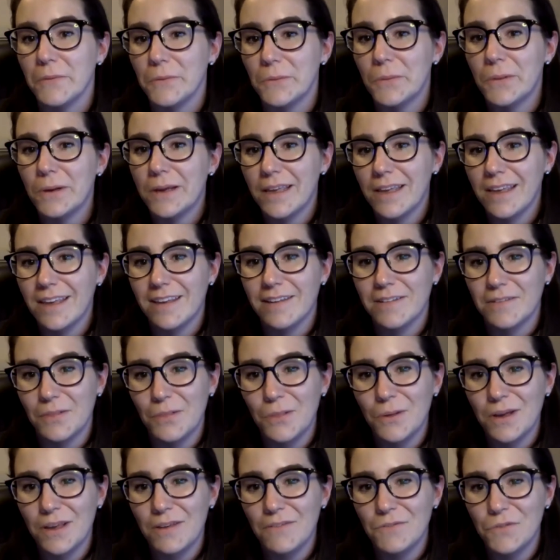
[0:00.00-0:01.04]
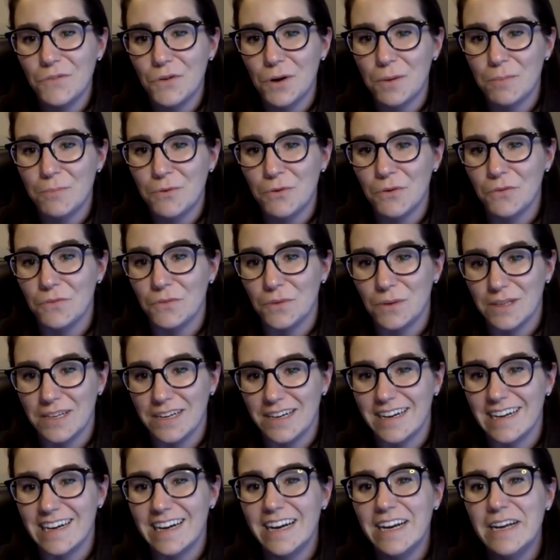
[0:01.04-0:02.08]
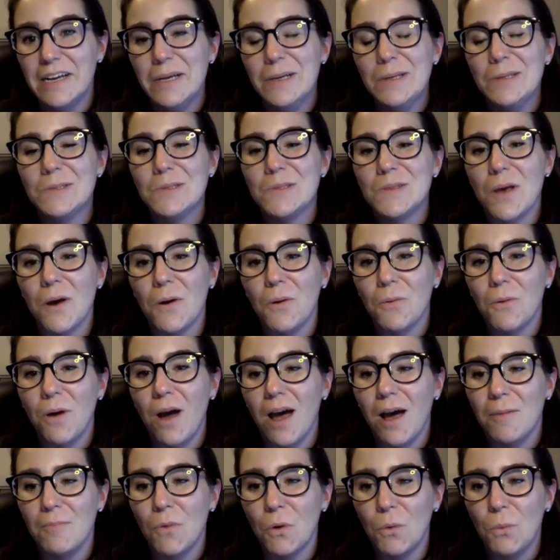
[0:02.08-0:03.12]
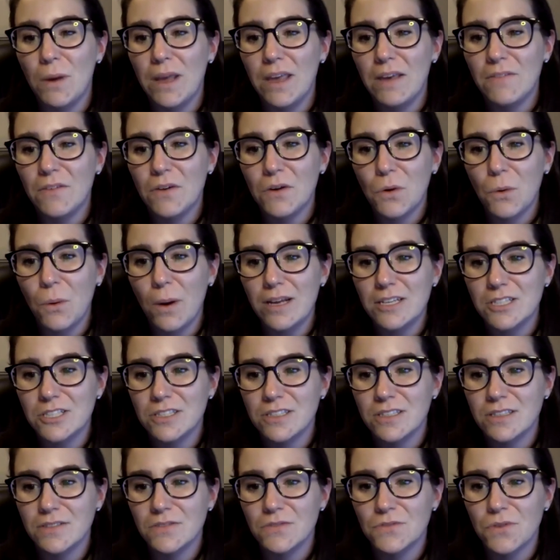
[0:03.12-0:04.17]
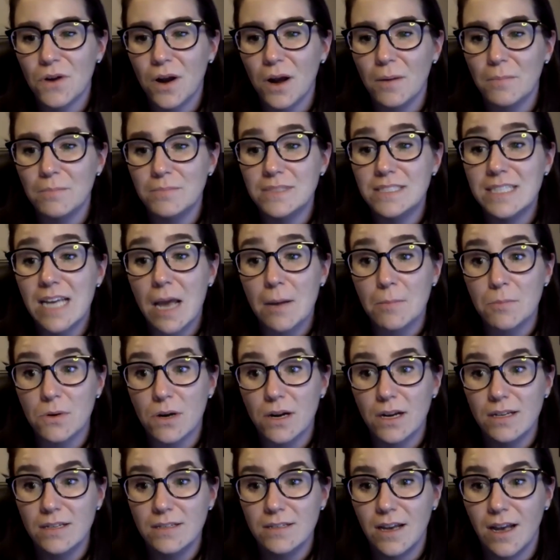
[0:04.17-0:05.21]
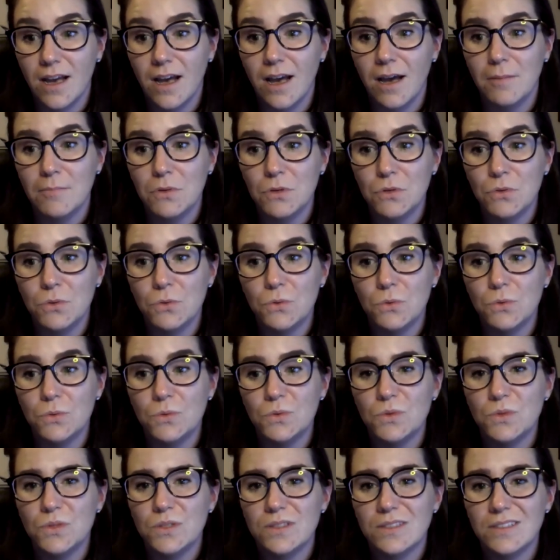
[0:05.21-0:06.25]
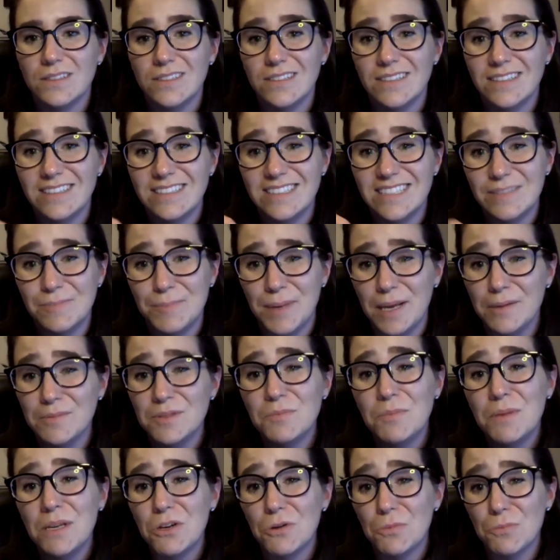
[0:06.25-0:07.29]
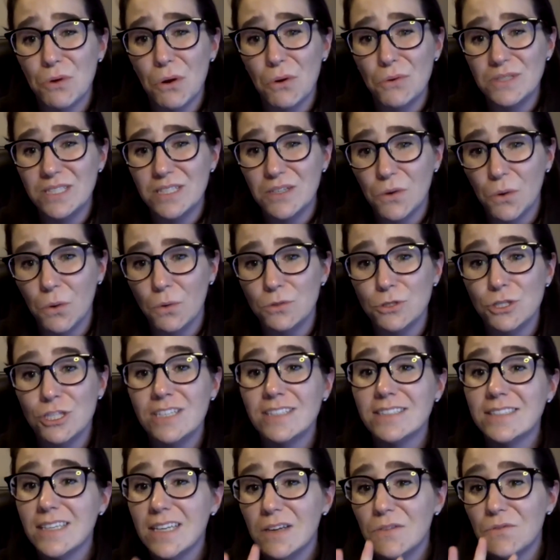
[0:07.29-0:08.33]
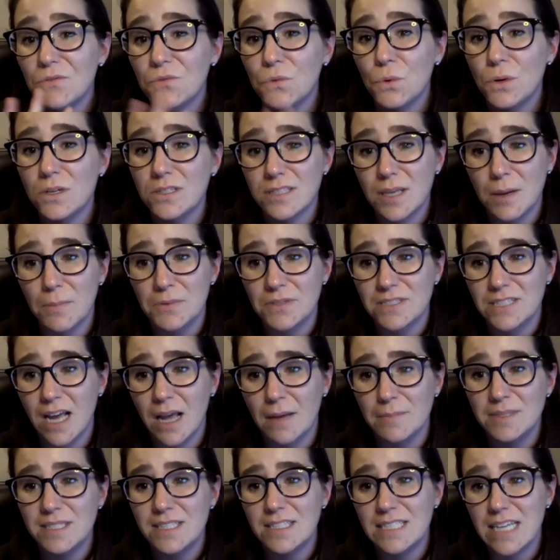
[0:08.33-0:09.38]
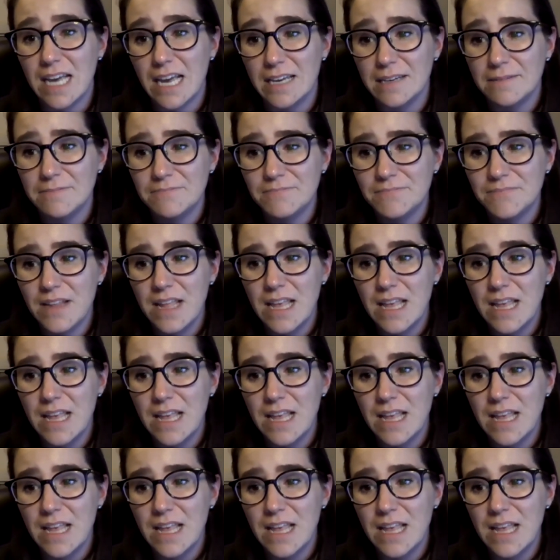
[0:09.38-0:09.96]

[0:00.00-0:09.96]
They're looking looking for approval here. So um, we have a question from Deborah, um, who's to be able to meet her protein goal, she has to eat four separate times a day.